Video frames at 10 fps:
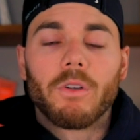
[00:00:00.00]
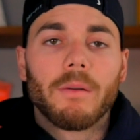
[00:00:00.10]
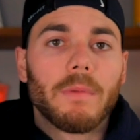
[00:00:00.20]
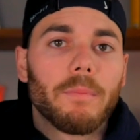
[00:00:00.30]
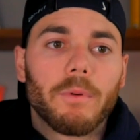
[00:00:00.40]
We'll
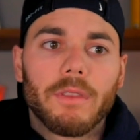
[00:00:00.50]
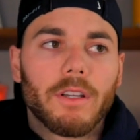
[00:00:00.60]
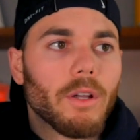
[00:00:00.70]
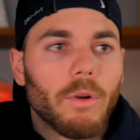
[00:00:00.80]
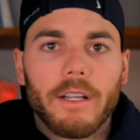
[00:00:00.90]
come up with a
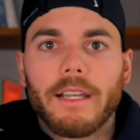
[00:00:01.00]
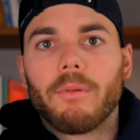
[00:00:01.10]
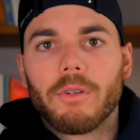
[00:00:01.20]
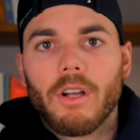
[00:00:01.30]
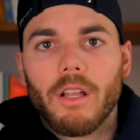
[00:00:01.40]
good
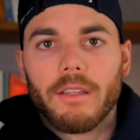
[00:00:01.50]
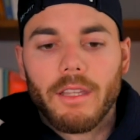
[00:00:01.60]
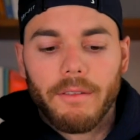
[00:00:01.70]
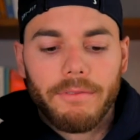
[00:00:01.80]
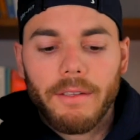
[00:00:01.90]
workout. We'll call it
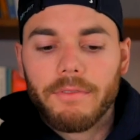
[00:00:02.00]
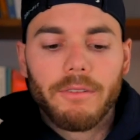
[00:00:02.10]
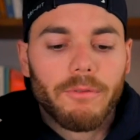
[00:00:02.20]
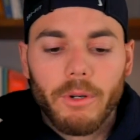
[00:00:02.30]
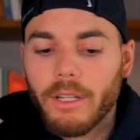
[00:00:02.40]
the
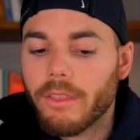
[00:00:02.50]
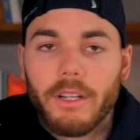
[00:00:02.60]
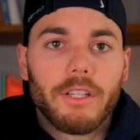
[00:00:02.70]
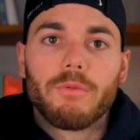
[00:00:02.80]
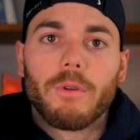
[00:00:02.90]
50, 40,
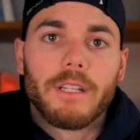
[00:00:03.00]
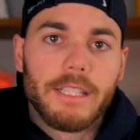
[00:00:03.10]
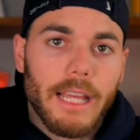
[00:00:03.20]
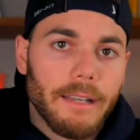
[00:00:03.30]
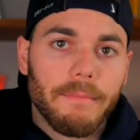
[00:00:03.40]
30, 20,
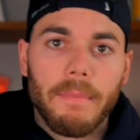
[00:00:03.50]
10.